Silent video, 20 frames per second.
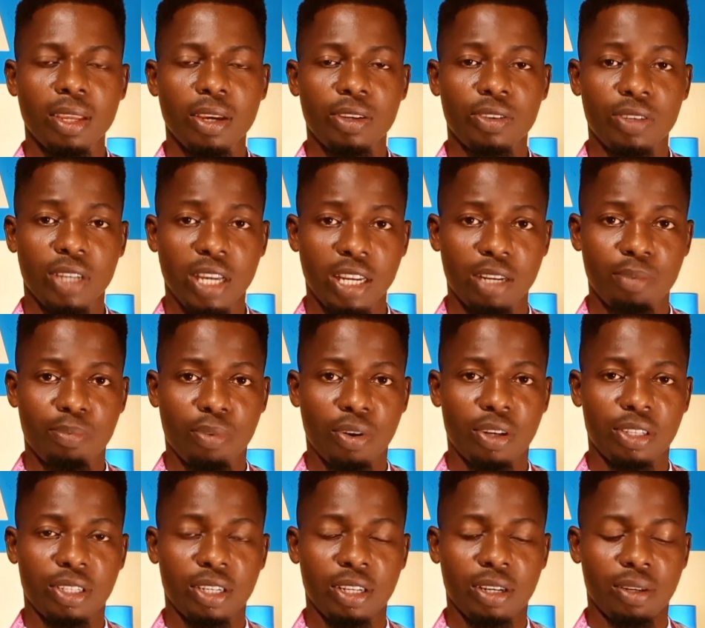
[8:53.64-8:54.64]
You get the
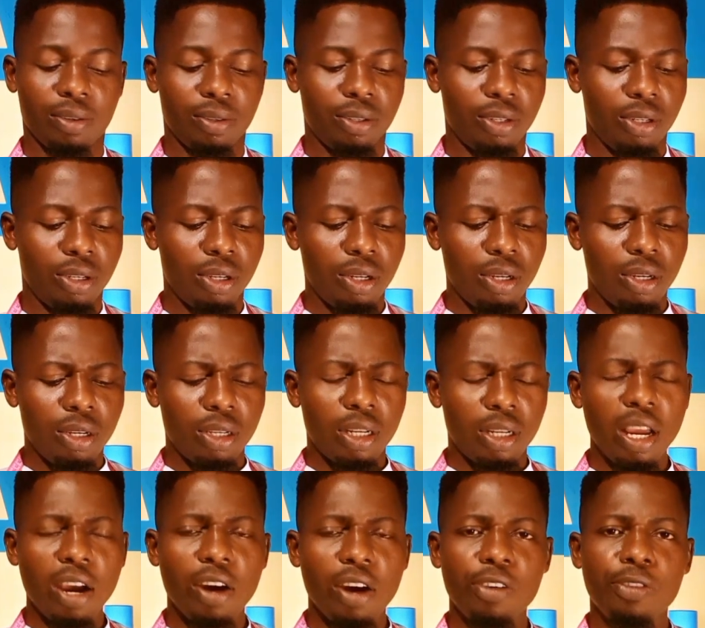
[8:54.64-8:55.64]
point now?
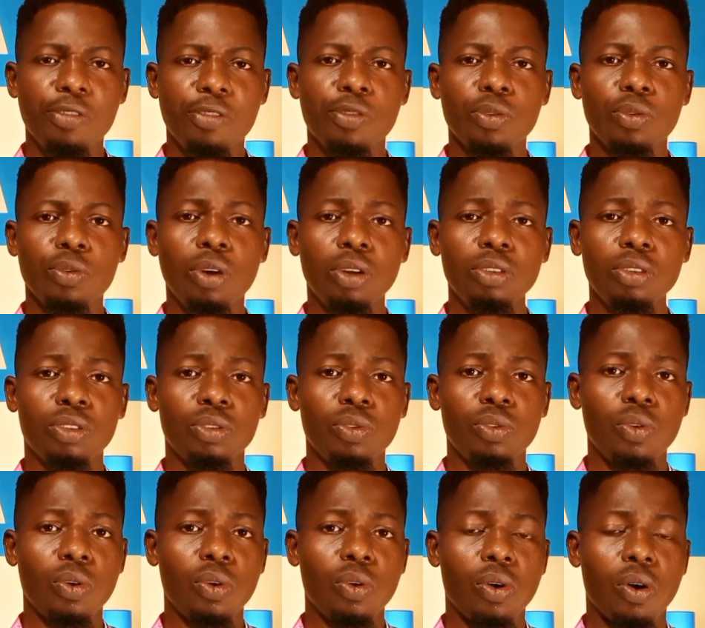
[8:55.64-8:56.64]
Now, if you don't
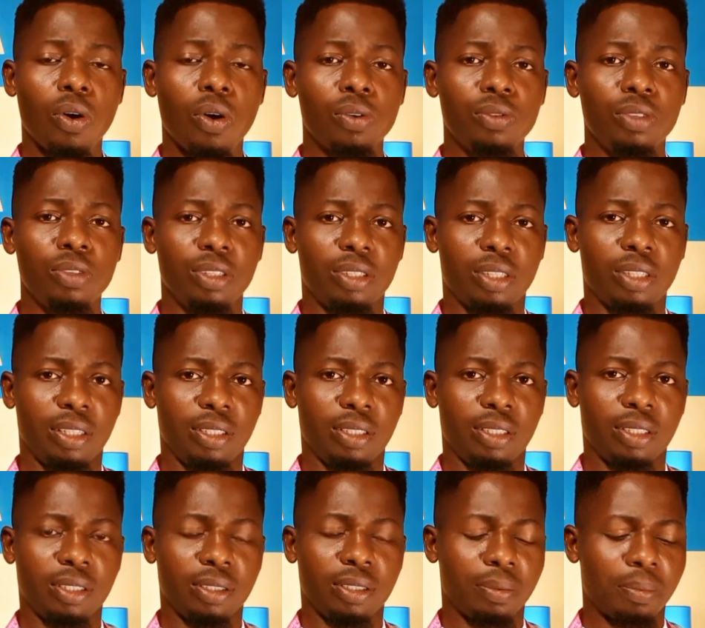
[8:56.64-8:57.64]
know all these
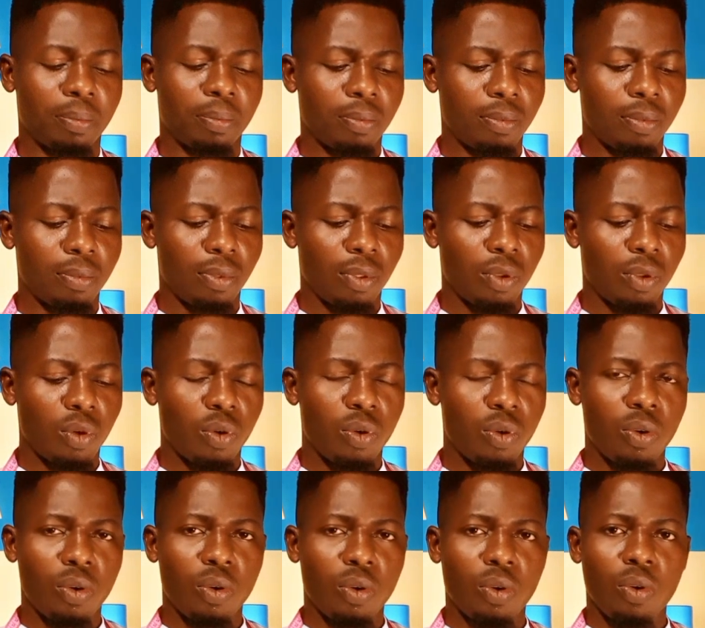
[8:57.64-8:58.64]
things,
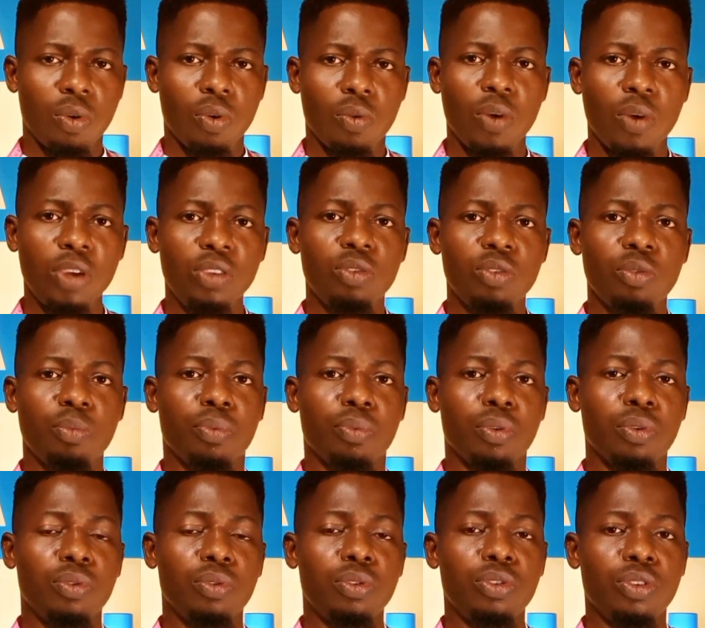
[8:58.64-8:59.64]
when you
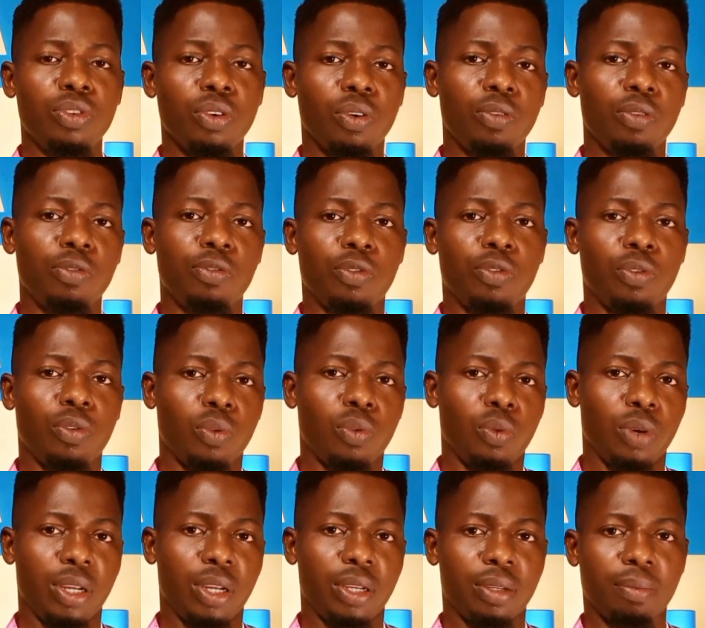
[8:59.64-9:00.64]
produce your own
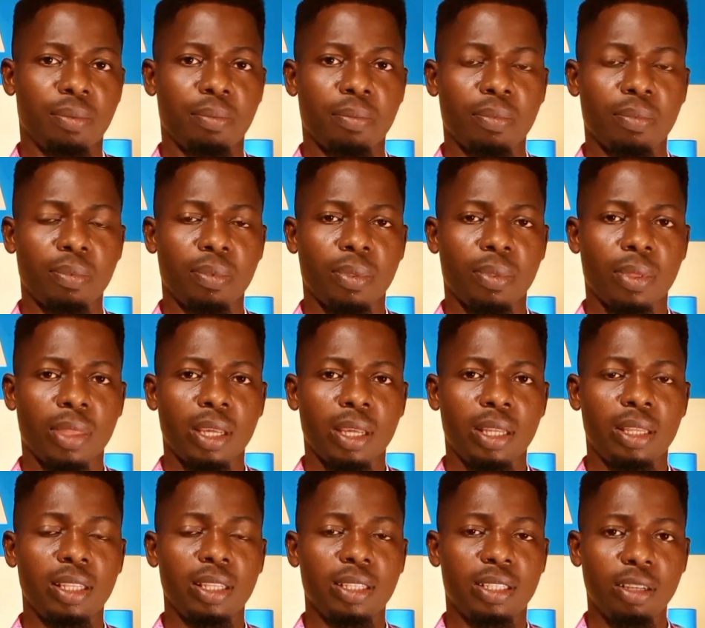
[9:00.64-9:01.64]
footwear,
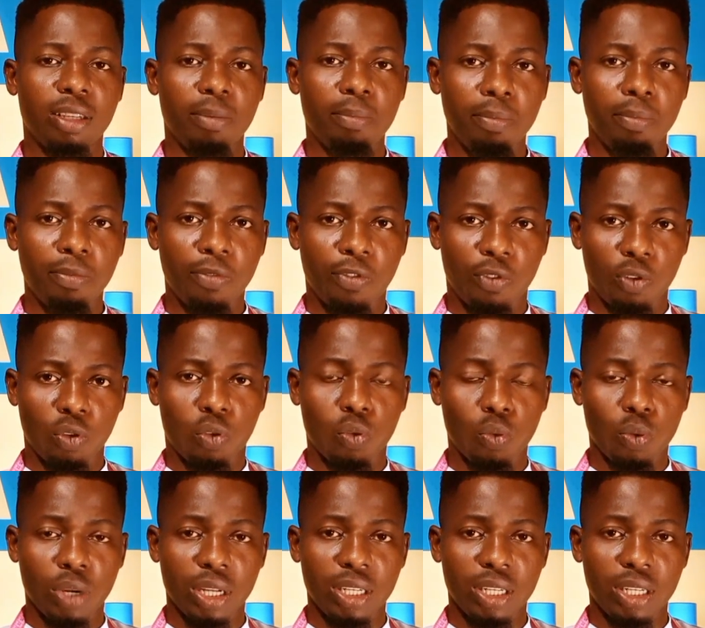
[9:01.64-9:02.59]
the same footwear,